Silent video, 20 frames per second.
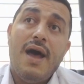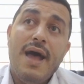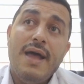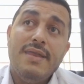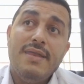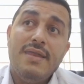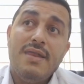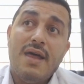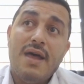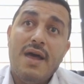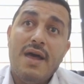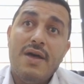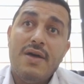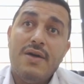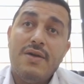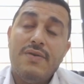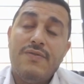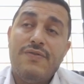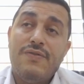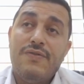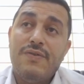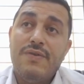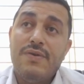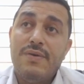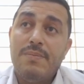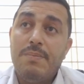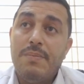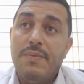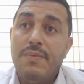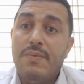and
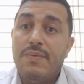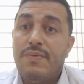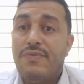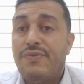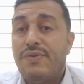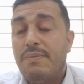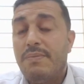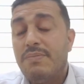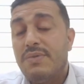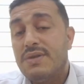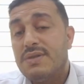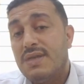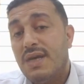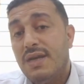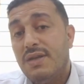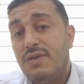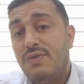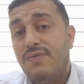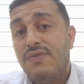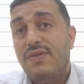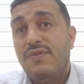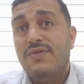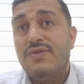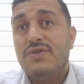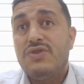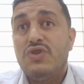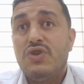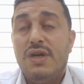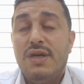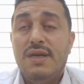from the side of the
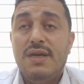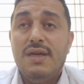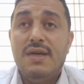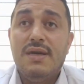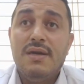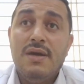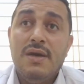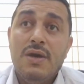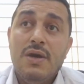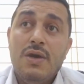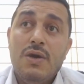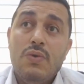vagina,